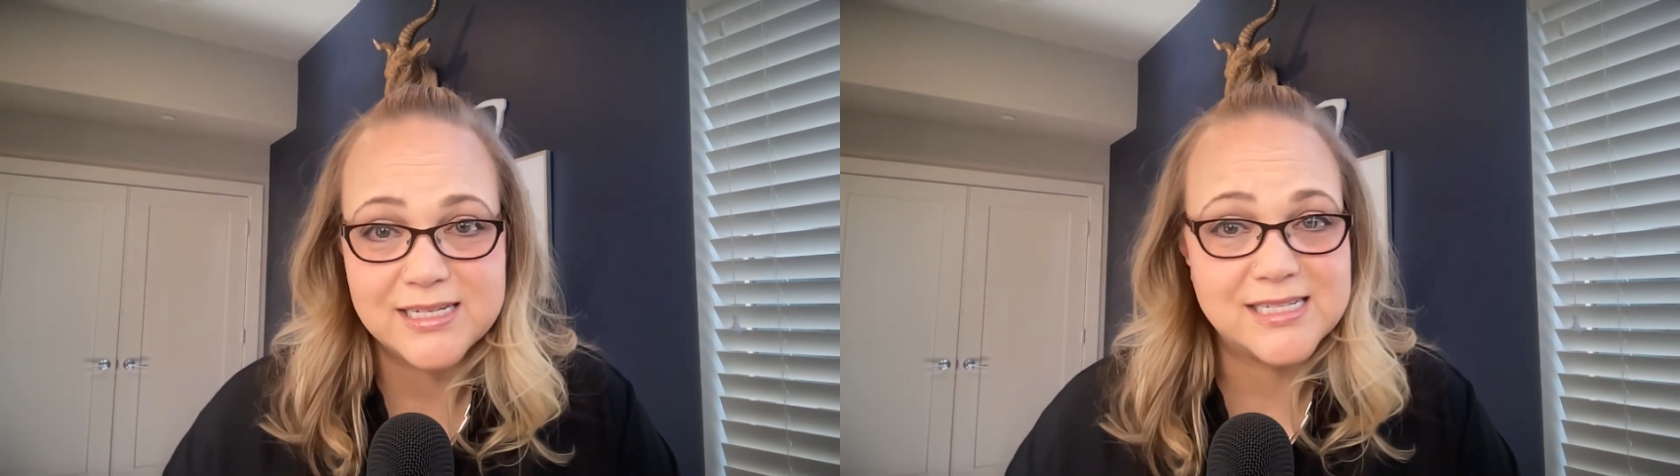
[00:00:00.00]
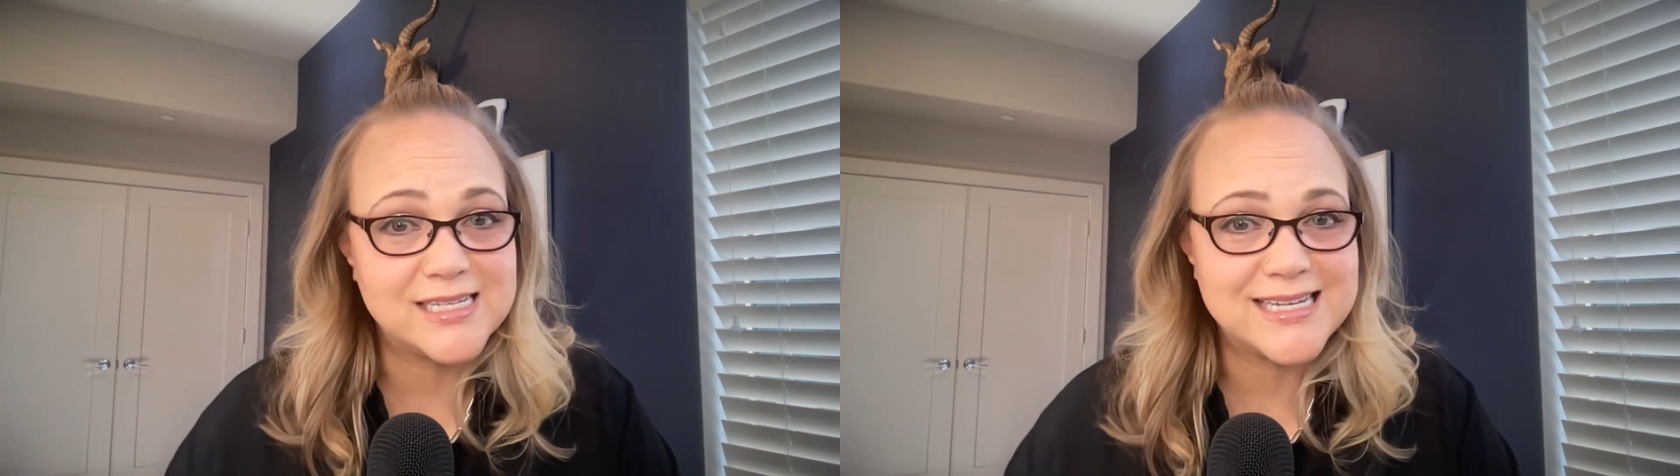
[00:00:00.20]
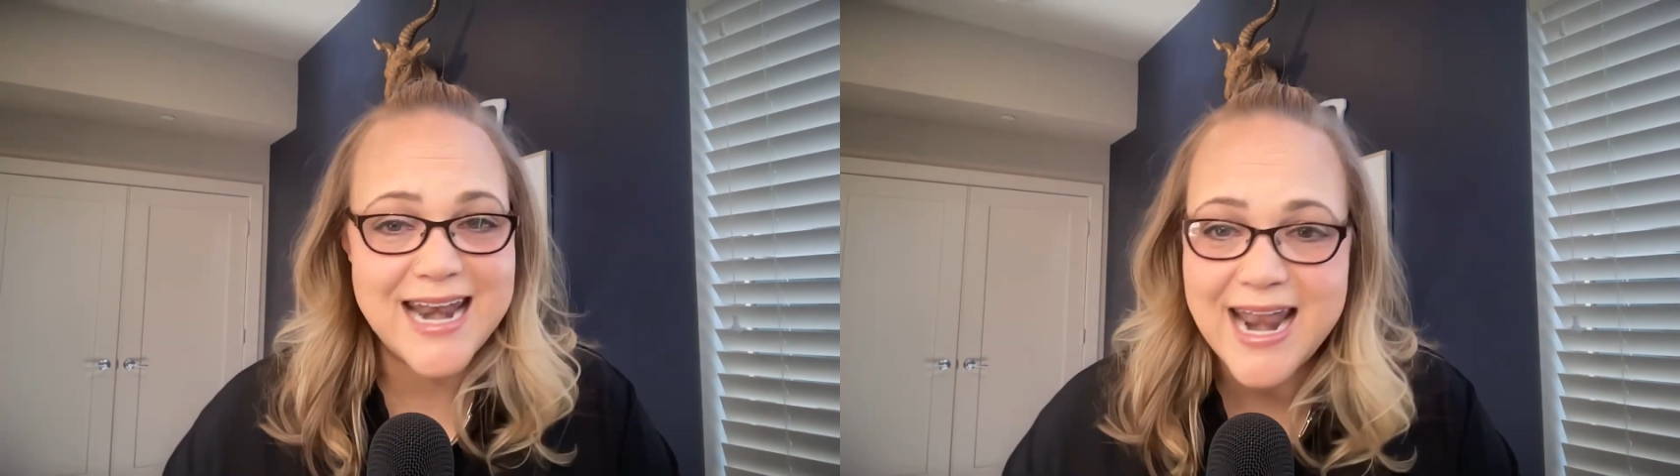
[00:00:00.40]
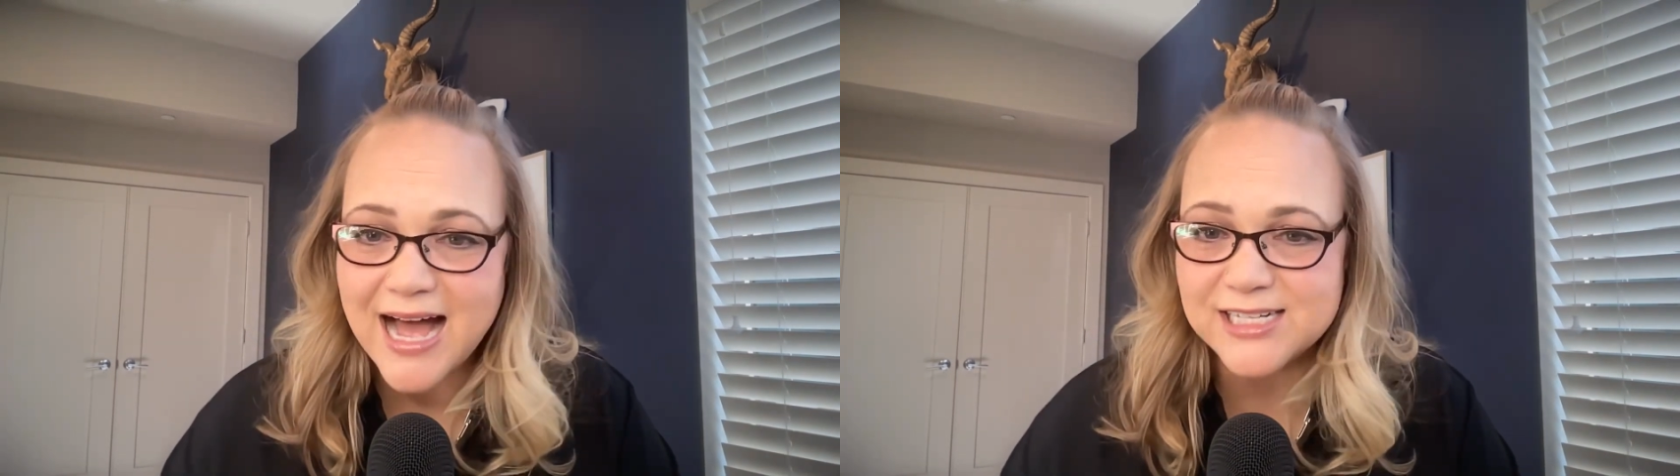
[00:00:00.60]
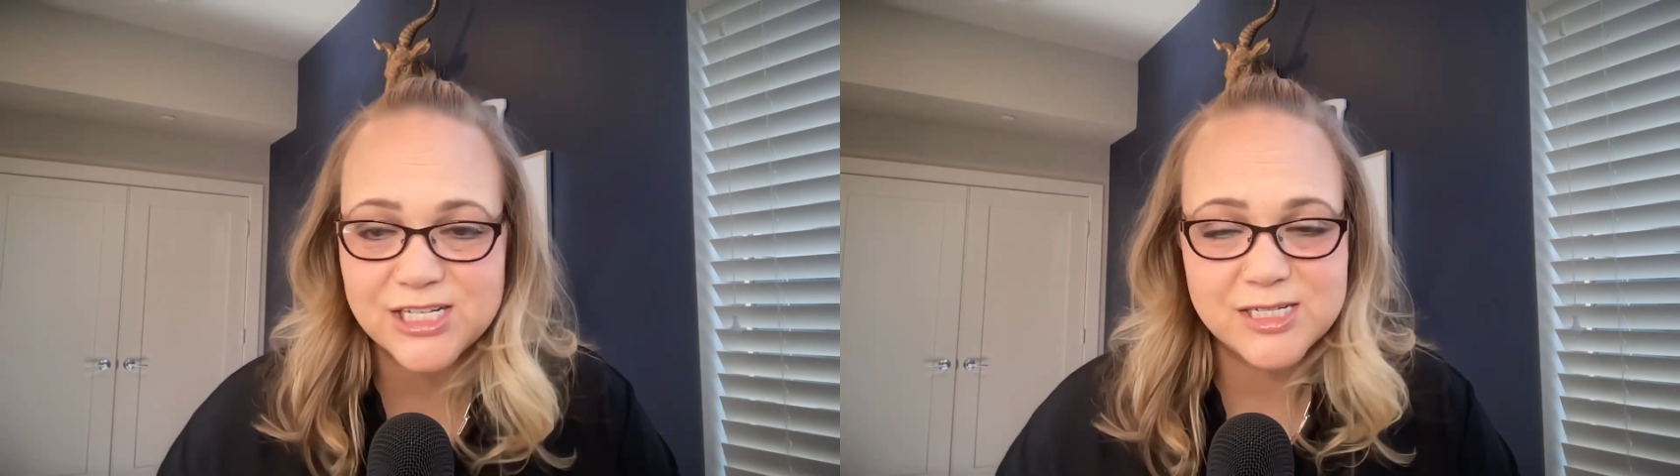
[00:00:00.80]
This is
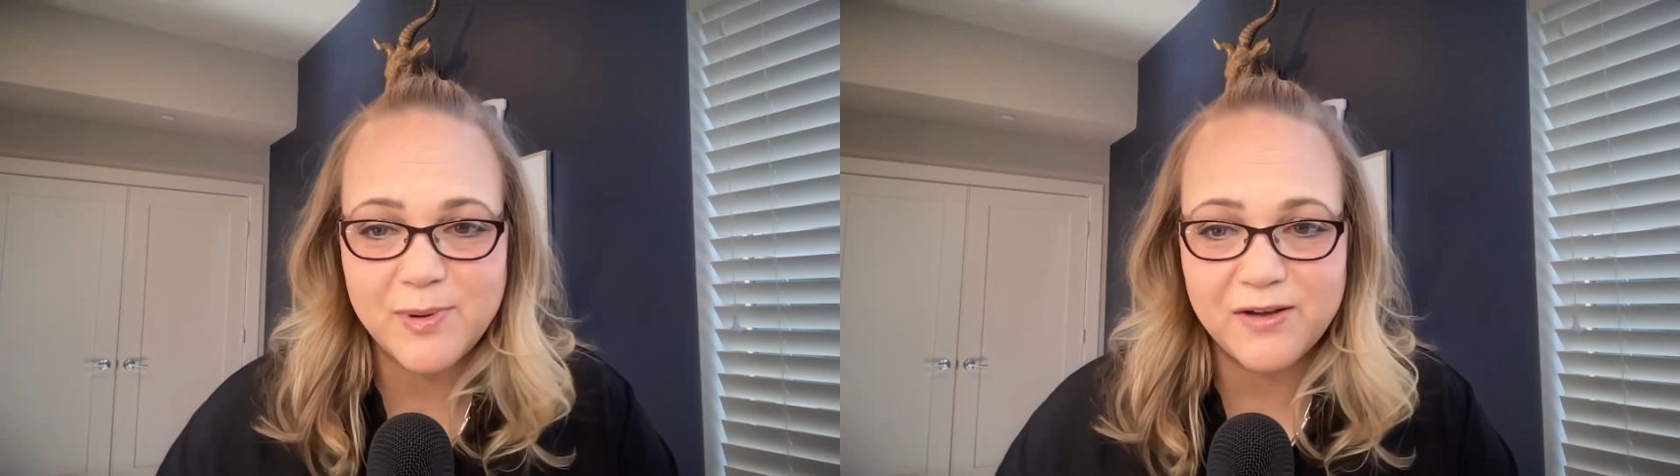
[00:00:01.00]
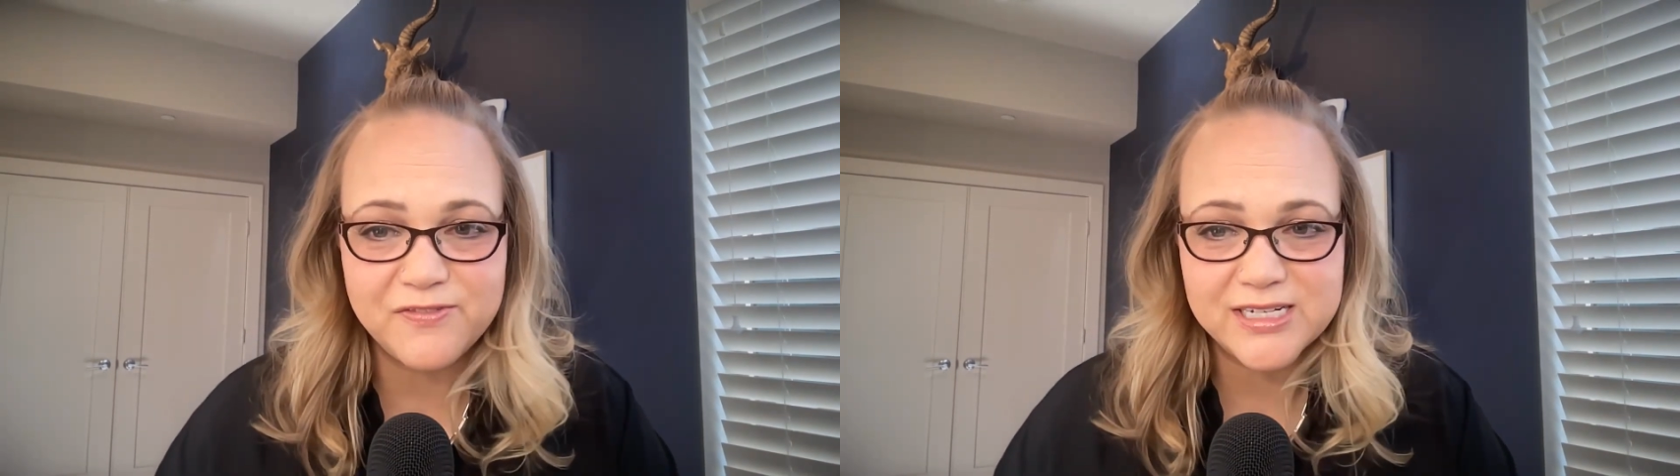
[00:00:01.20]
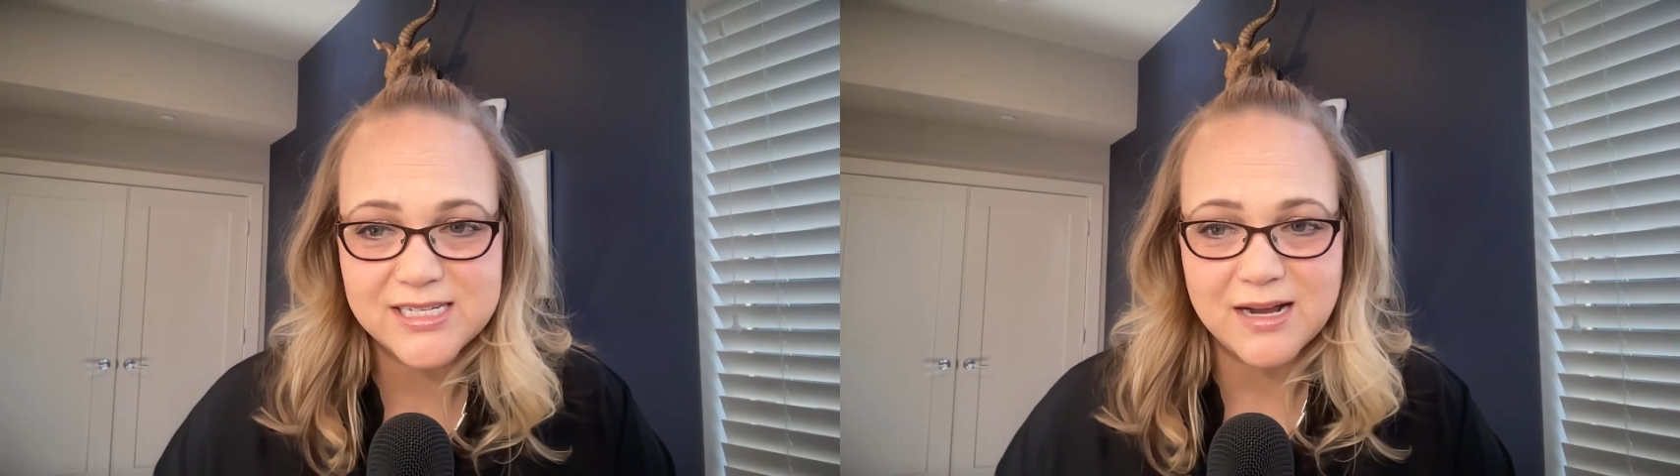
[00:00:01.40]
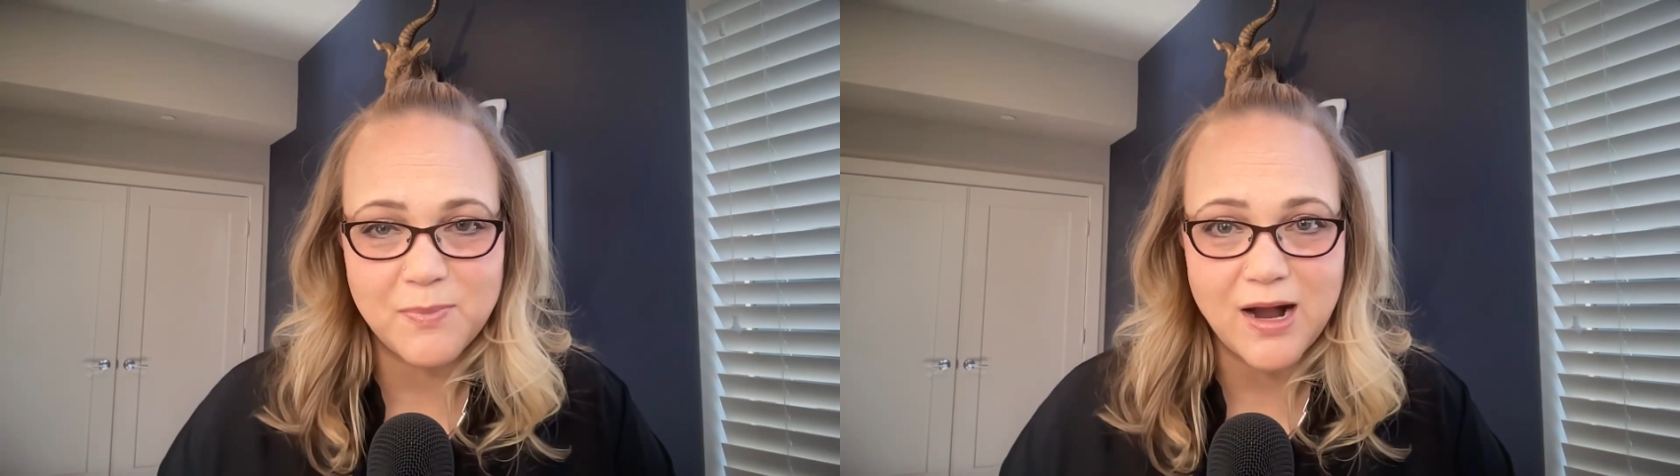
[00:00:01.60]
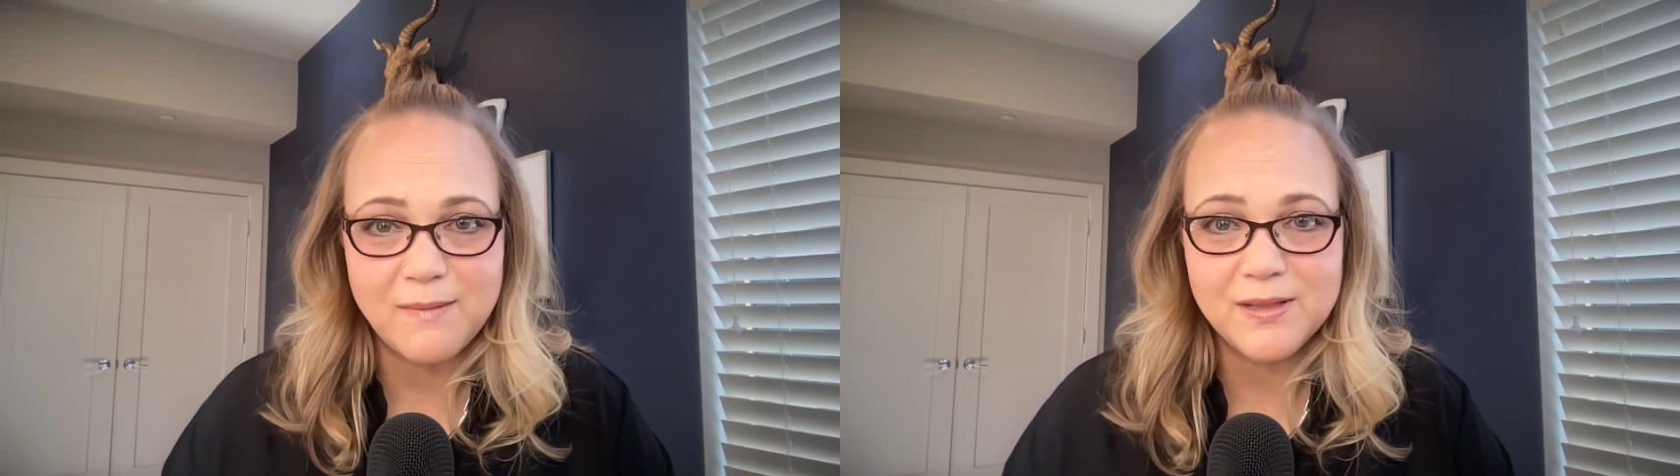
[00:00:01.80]
not just about fixing a
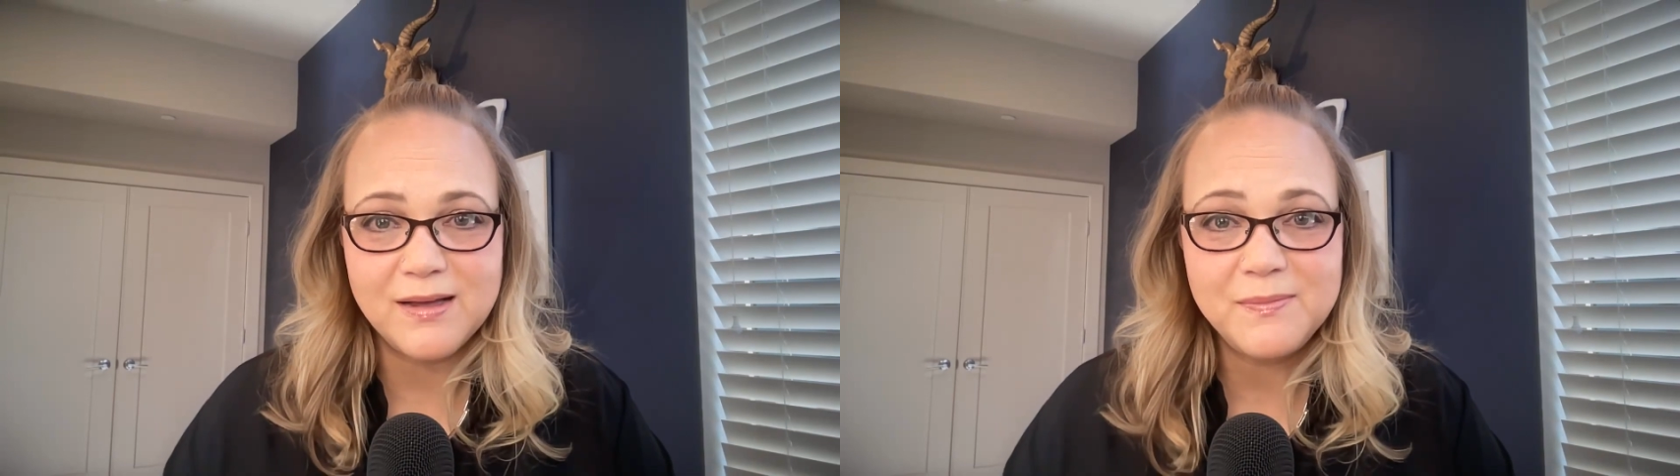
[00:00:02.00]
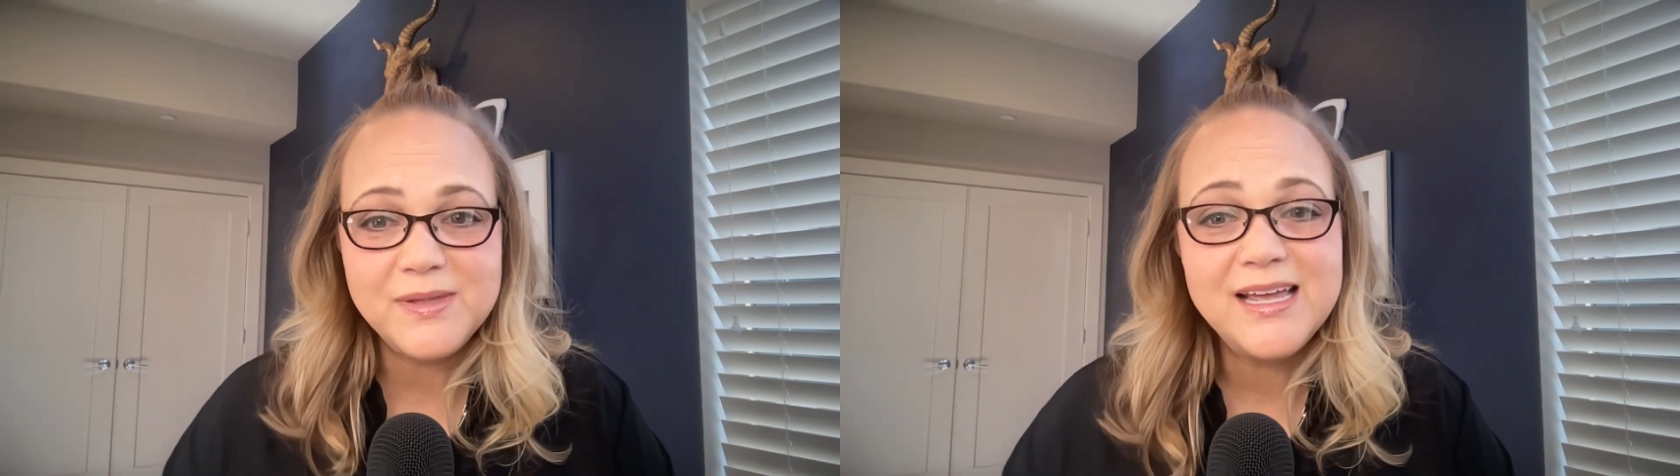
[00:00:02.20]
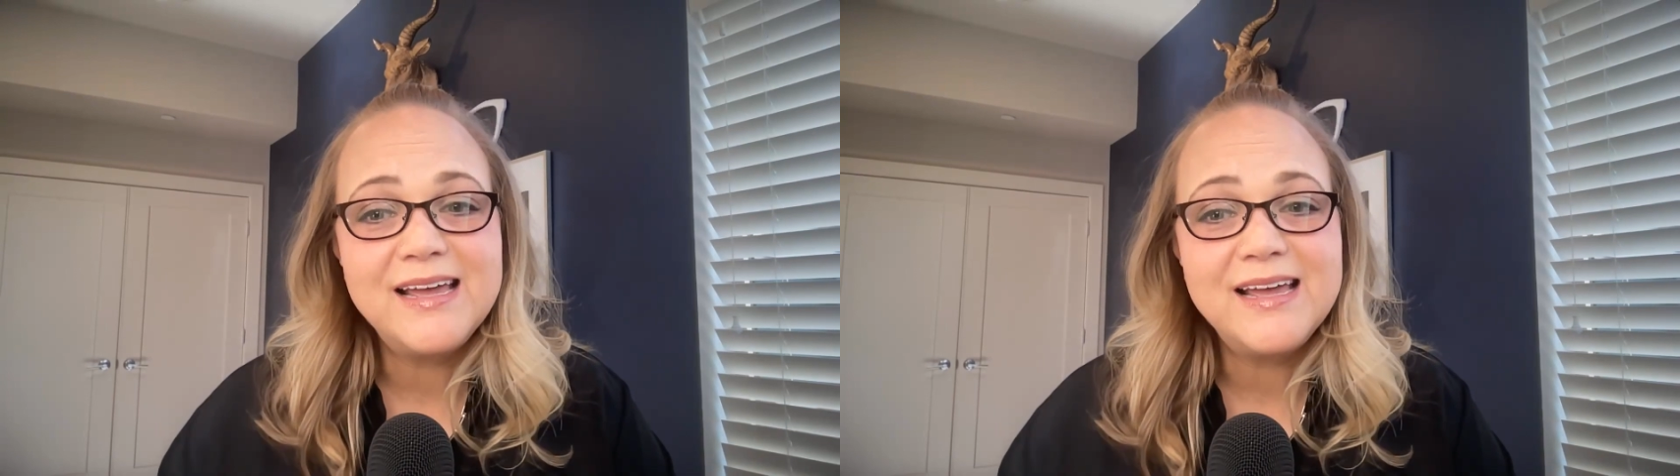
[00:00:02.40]
problem,